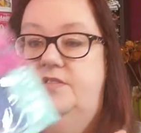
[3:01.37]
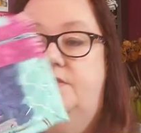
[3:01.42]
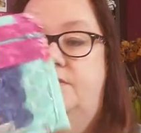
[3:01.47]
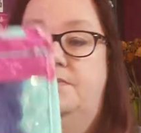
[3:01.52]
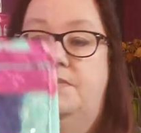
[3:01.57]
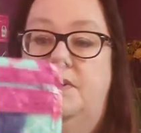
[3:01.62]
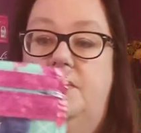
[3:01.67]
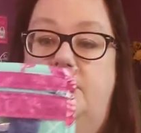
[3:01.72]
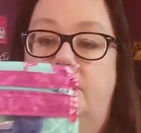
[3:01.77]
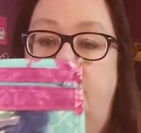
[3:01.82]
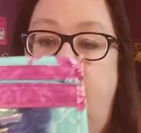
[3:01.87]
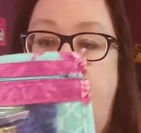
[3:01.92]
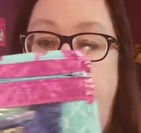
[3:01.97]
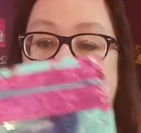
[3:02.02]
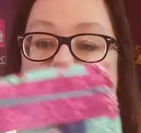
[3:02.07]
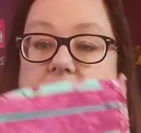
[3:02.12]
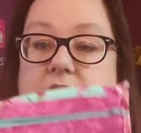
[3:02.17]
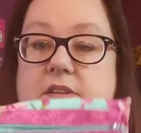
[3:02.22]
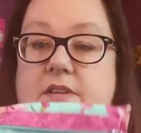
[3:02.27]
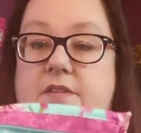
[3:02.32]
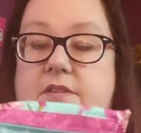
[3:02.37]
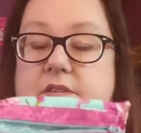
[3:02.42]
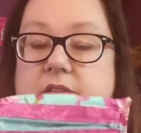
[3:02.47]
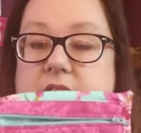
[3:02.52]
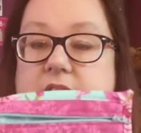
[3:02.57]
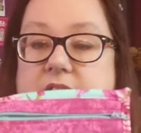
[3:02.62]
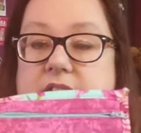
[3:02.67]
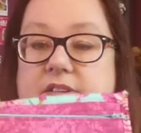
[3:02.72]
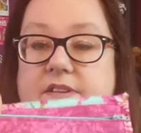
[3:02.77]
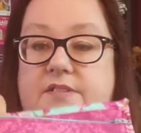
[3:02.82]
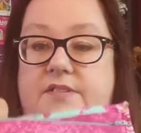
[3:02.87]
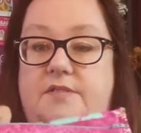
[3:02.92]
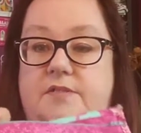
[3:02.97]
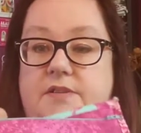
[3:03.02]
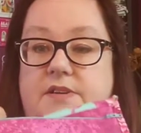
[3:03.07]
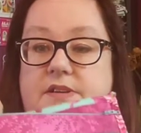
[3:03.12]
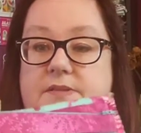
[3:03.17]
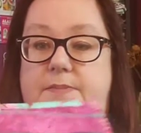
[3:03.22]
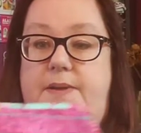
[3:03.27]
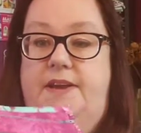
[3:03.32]
small little
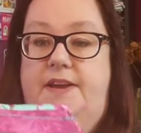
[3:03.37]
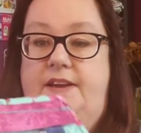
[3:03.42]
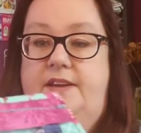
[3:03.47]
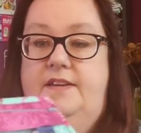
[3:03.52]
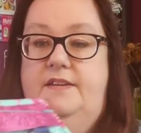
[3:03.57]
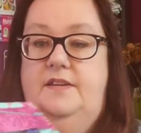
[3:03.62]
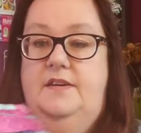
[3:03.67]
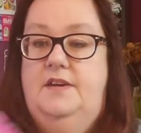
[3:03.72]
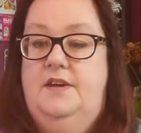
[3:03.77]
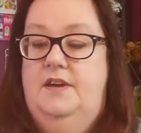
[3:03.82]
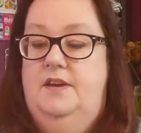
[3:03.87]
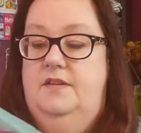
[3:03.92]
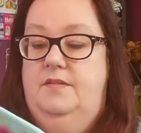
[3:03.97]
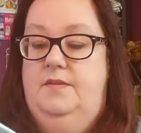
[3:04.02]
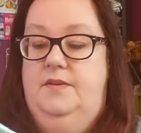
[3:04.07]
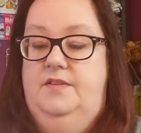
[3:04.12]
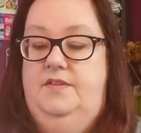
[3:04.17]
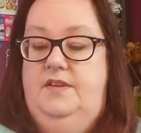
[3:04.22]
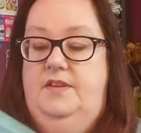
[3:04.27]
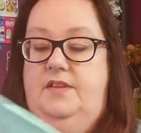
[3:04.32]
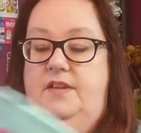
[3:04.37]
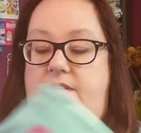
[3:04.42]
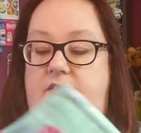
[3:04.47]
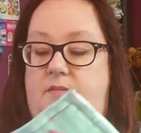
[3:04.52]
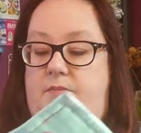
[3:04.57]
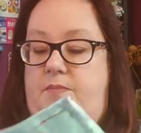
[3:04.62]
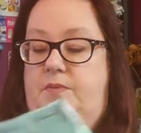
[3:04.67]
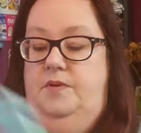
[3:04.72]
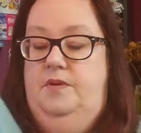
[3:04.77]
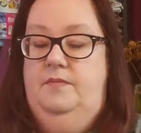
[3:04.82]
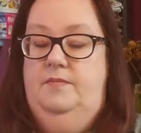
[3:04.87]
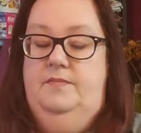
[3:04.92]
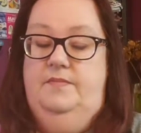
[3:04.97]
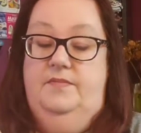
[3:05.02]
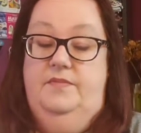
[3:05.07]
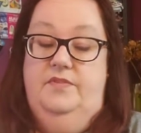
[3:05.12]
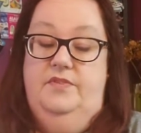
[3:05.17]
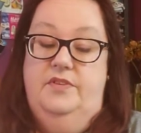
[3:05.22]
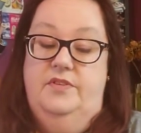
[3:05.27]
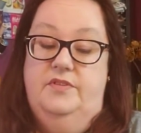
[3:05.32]
accessories bag because I like to put
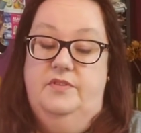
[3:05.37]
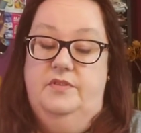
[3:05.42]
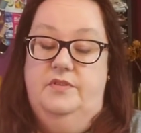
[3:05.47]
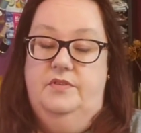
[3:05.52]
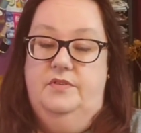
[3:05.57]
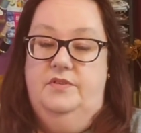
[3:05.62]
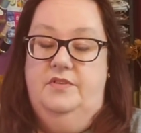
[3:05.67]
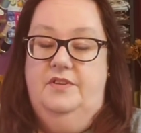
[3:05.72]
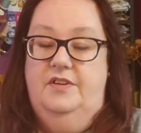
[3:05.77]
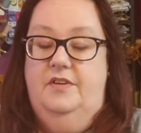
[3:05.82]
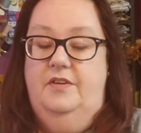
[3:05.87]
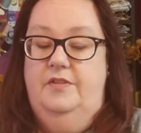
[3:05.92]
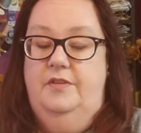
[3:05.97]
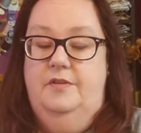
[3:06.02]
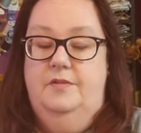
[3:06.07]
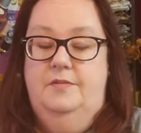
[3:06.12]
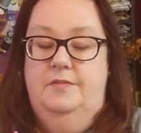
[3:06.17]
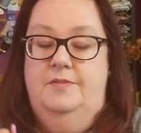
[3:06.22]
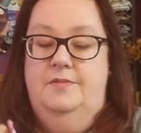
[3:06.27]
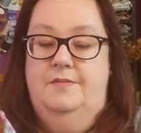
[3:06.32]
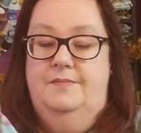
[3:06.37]
scissors, although